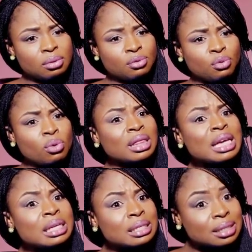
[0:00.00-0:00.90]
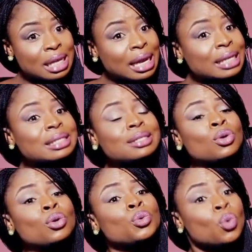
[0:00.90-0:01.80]
for things that I did
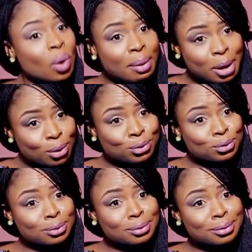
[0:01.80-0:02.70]
not know about.